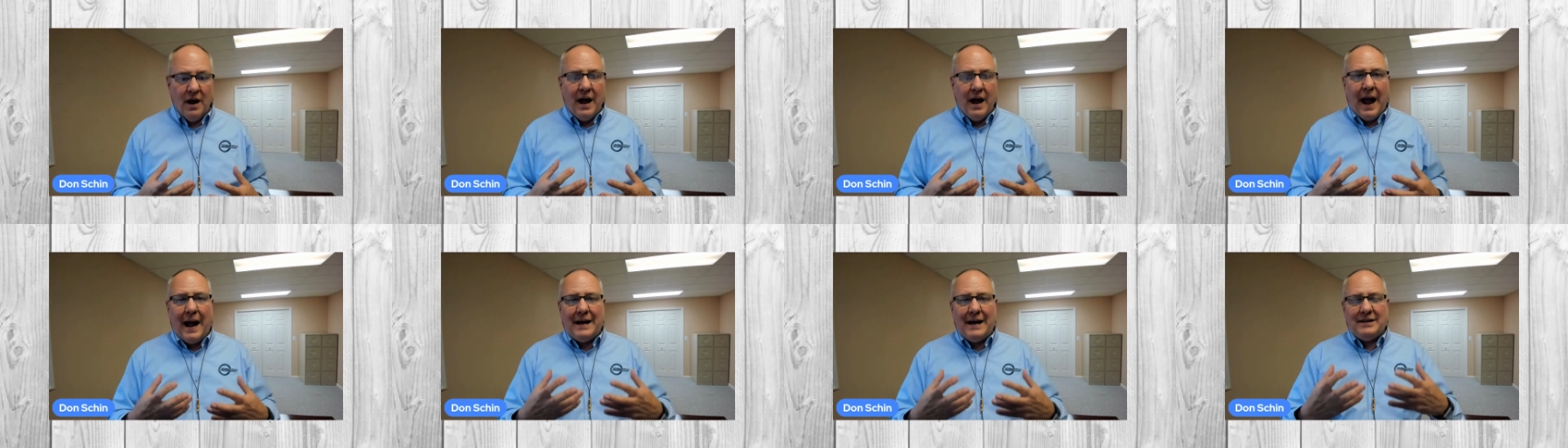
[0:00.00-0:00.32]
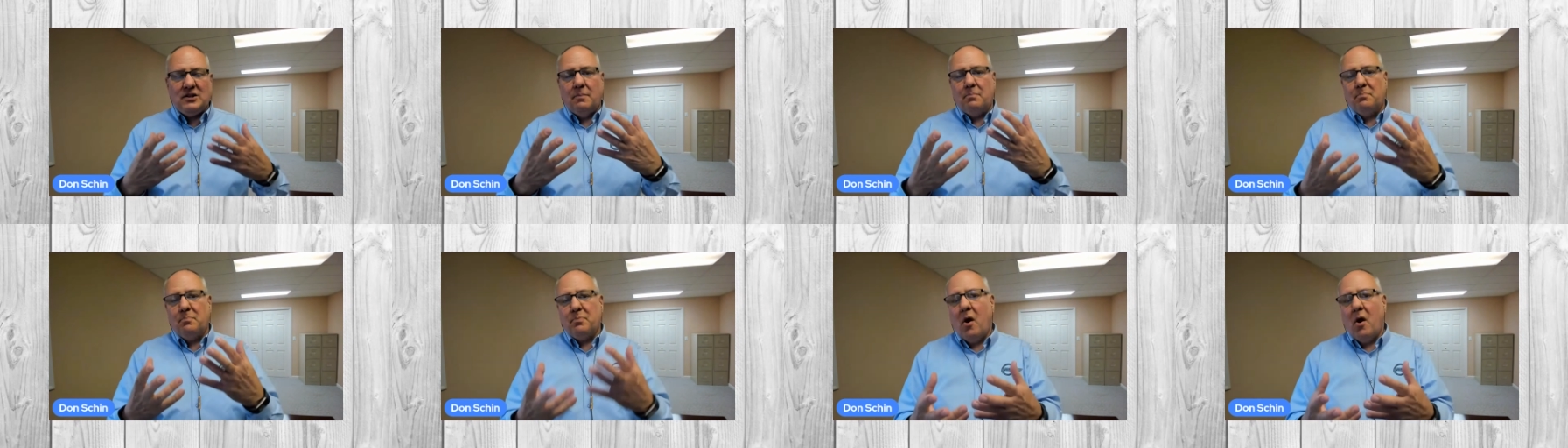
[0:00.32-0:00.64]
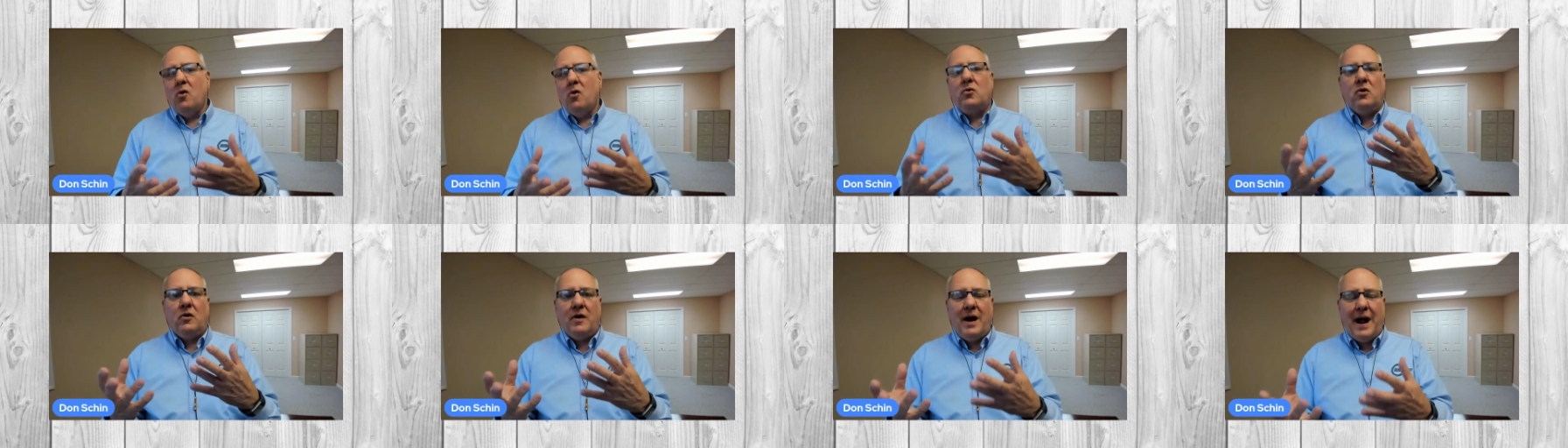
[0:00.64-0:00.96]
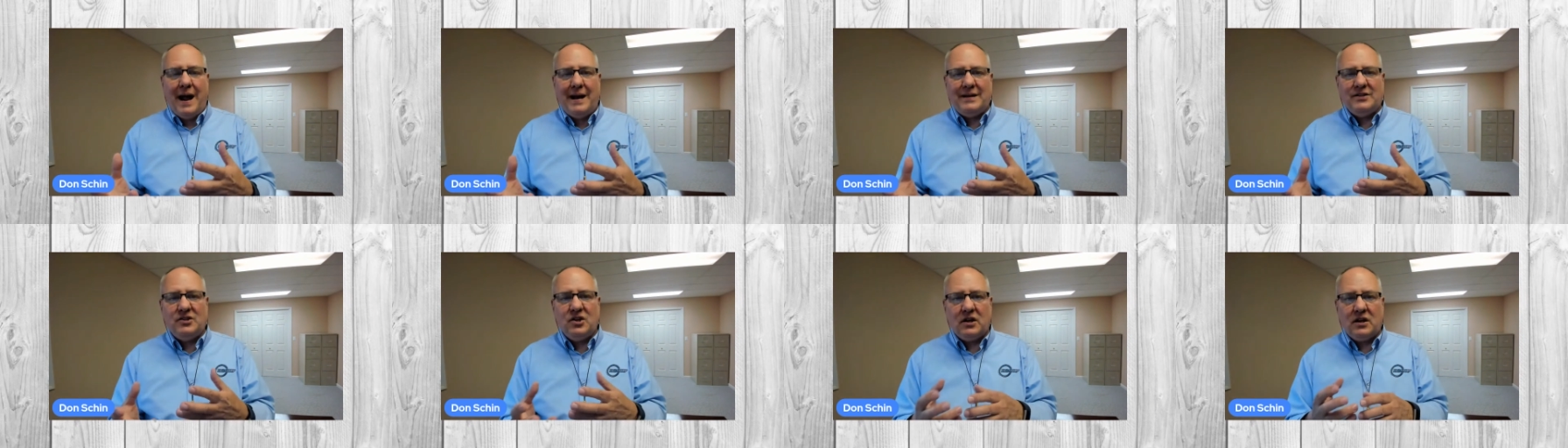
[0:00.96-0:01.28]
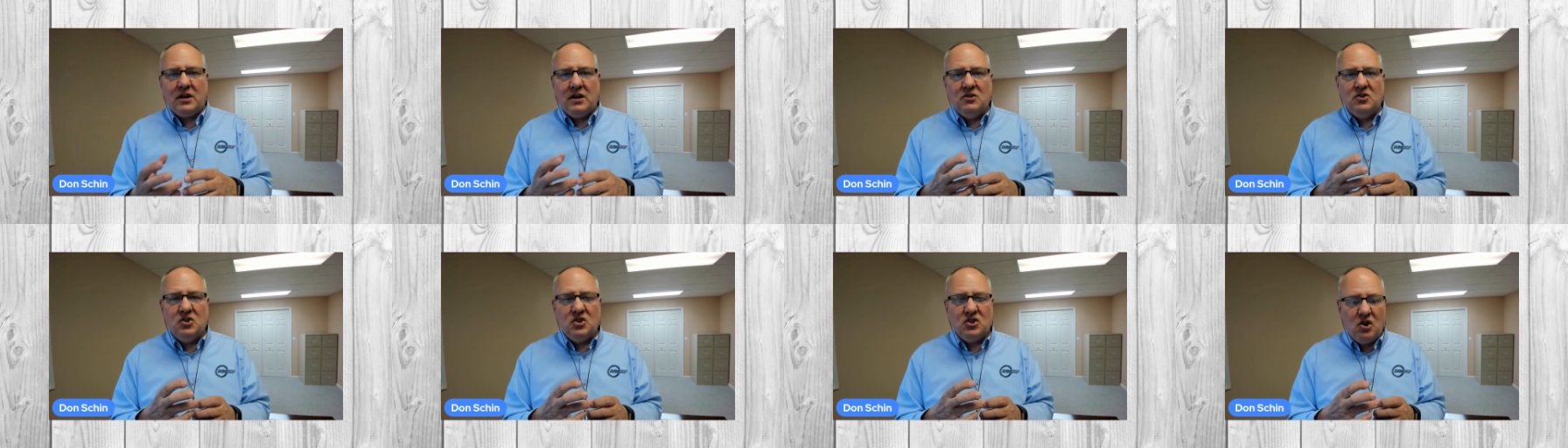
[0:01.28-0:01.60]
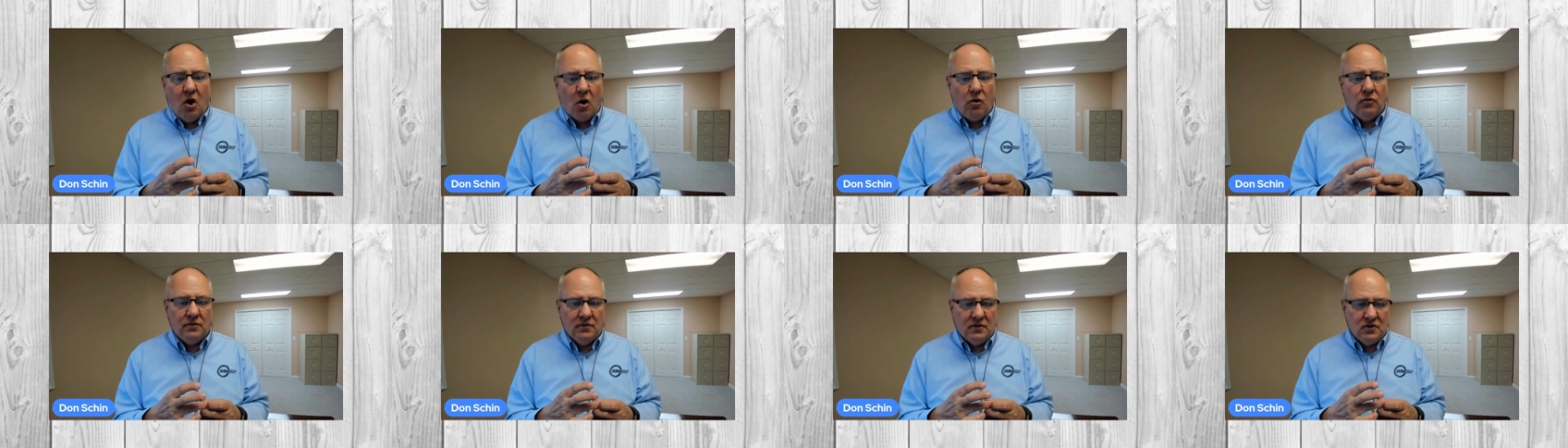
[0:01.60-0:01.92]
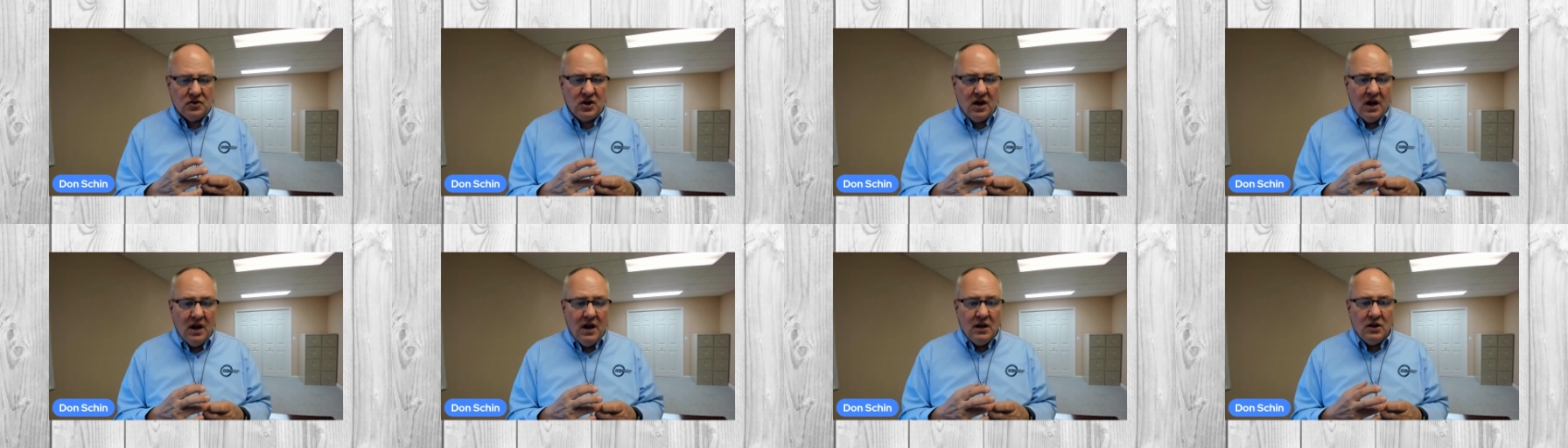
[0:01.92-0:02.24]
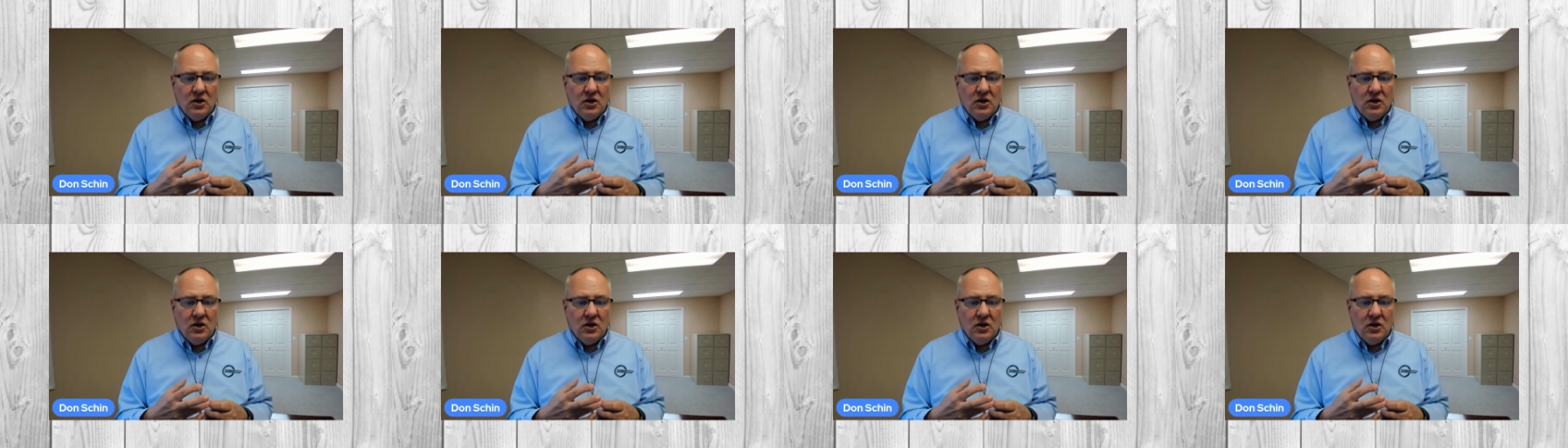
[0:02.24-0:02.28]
As a broker, as a consultant,